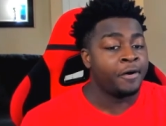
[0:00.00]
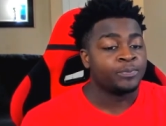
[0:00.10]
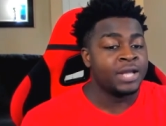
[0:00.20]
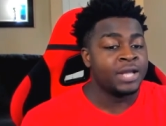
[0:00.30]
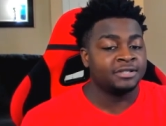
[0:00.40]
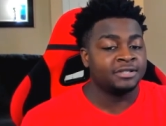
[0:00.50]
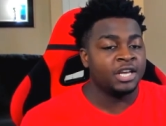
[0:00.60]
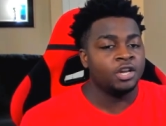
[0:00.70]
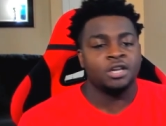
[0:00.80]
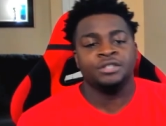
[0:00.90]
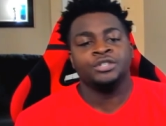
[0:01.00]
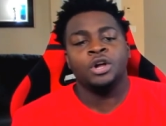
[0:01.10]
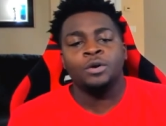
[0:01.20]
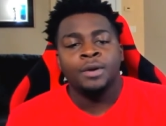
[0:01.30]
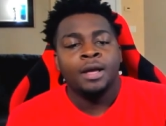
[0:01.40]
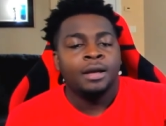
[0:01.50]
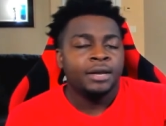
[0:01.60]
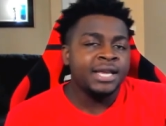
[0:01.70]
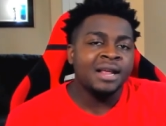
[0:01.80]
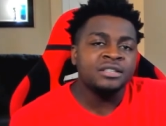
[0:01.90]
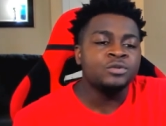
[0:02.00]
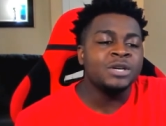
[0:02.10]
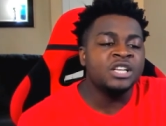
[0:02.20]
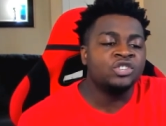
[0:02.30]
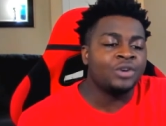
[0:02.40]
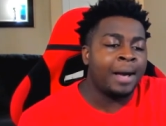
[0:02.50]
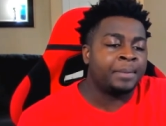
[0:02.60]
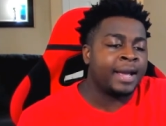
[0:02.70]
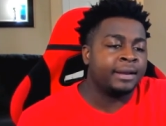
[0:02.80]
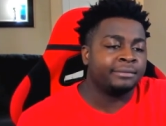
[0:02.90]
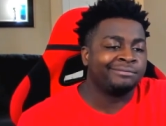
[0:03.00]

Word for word: You know what I'm saying? Because, you know, he doesn't really drop, like,